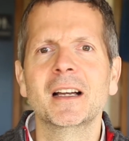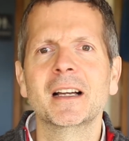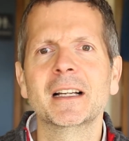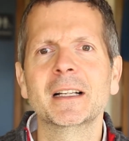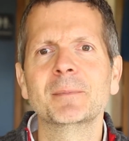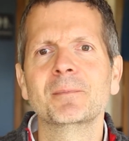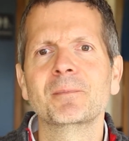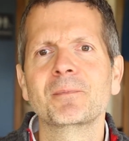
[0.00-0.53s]

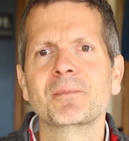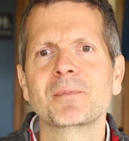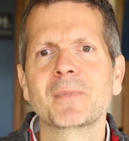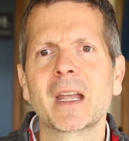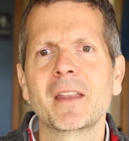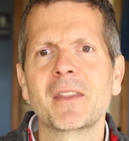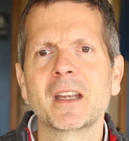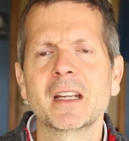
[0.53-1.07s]

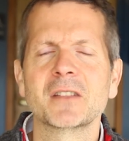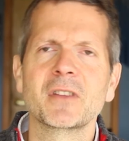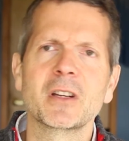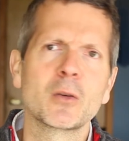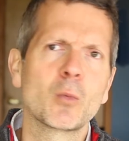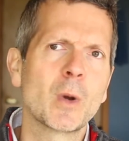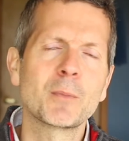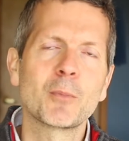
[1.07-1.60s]
I think it's
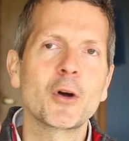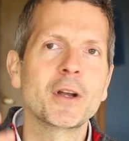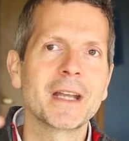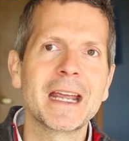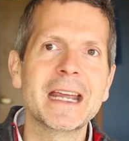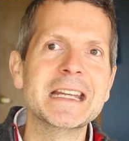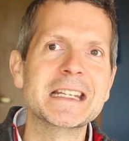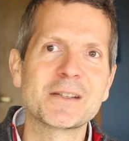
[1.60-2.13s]
video
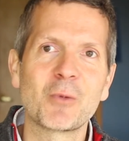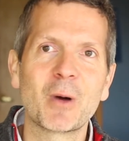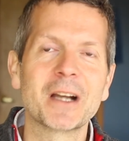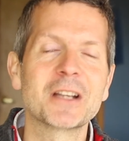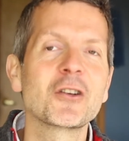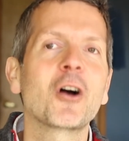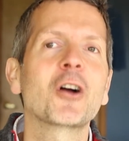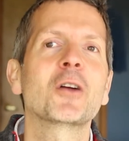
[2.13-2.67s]
1.8, where I
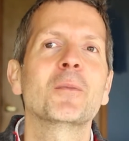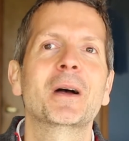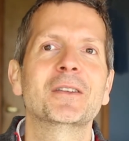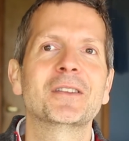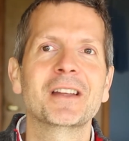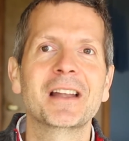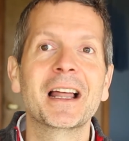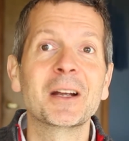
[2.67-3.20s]
talk
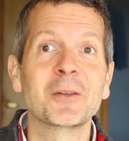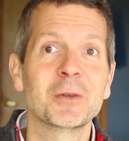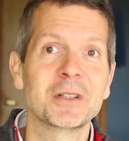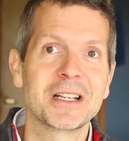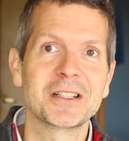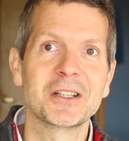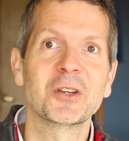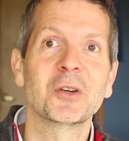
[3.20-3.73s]
about the language
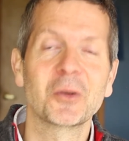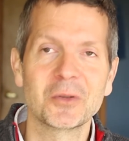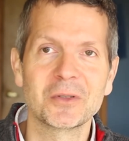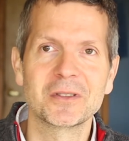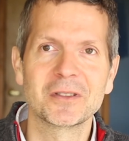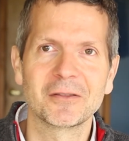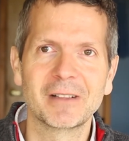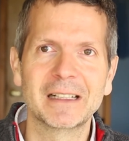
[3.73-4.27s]
that you
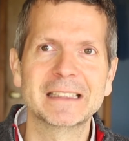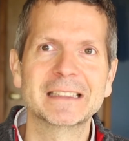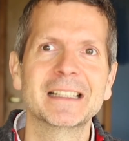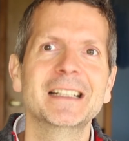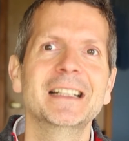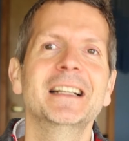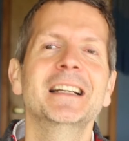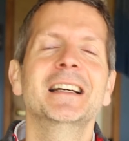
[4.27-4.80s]
use, right?
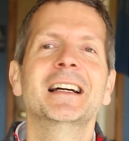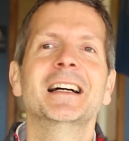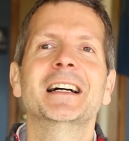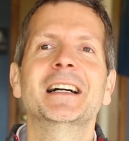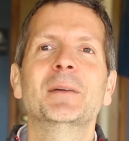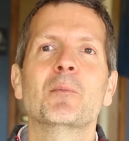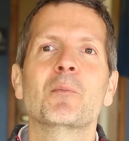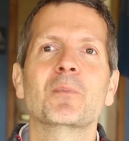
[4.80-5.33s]

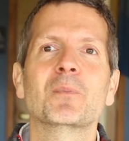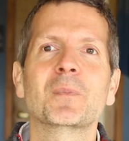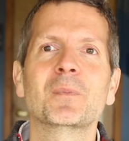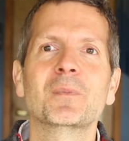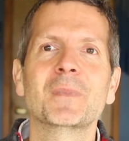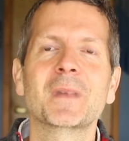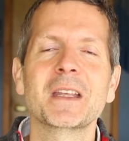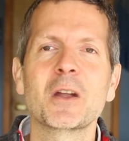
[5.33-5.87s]

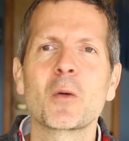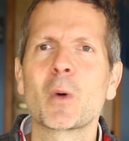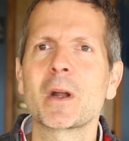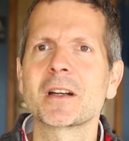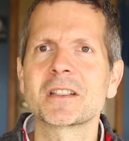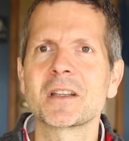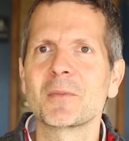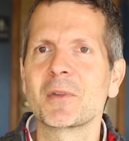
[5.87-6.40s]
You know,
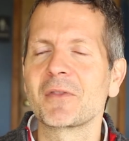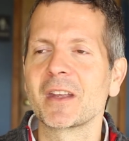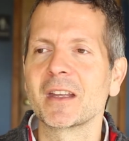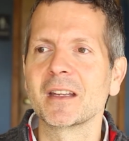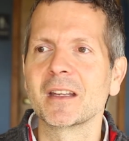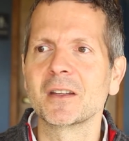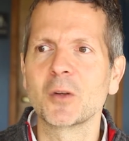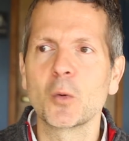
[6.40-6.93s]
what are some of
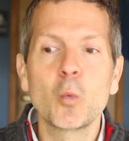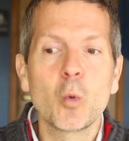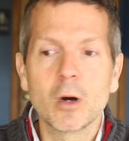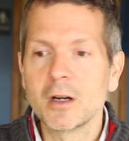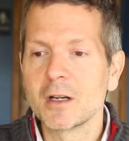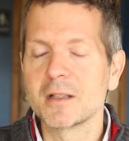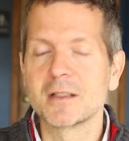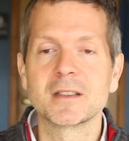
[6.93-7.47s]
the
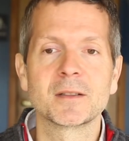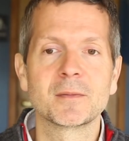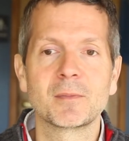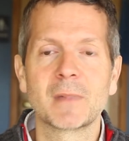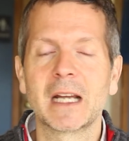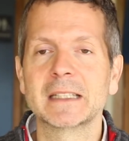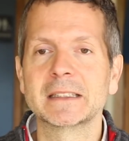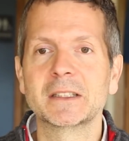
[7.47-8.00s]
words
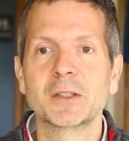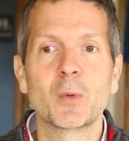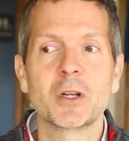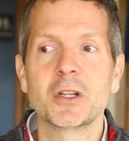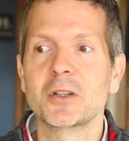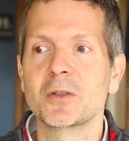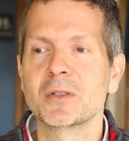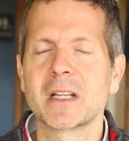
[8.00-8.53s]
that you
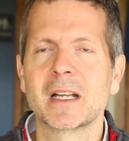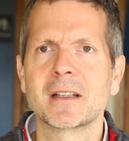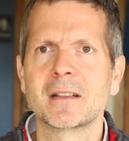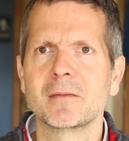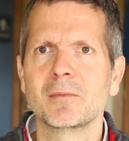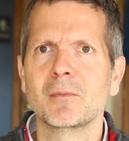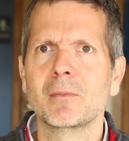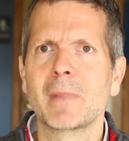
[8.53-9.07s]
want to use that
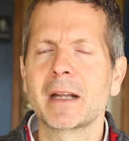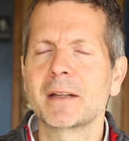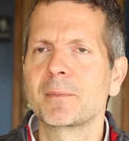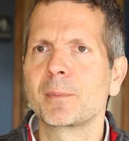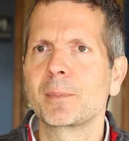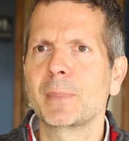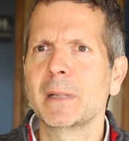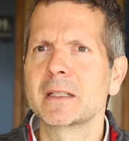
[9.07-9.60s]
might
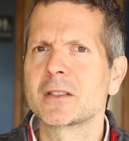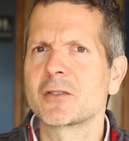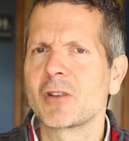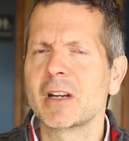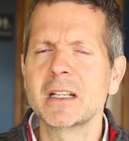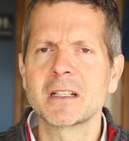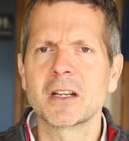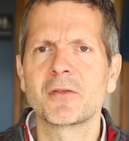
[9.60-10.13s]
be
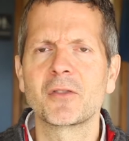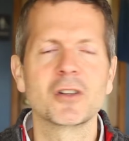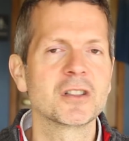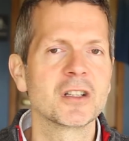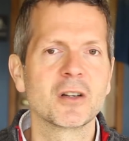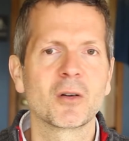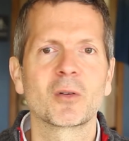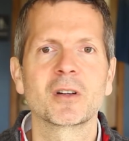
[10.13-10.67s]
strange at
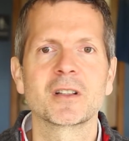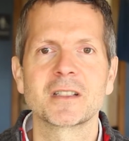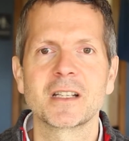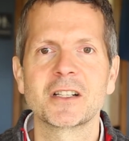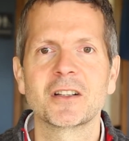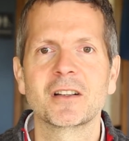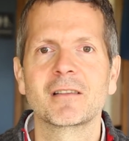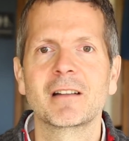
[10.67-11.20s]
first in an
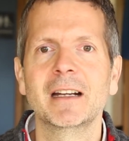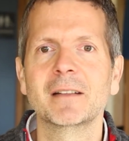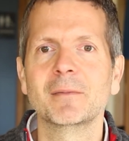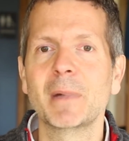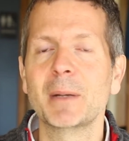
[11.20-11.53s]
organization, right?